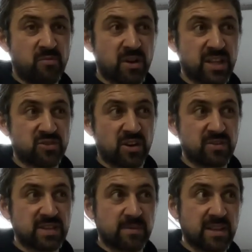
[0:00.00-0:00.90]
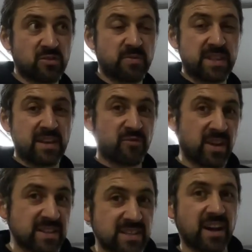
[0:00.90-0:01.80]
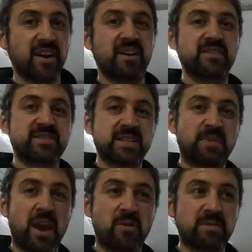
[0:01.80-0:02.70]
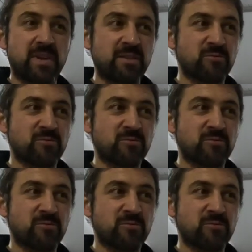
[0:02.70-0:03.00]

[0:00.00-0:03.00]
We're going to try and do something a little bit different, so just bear with me.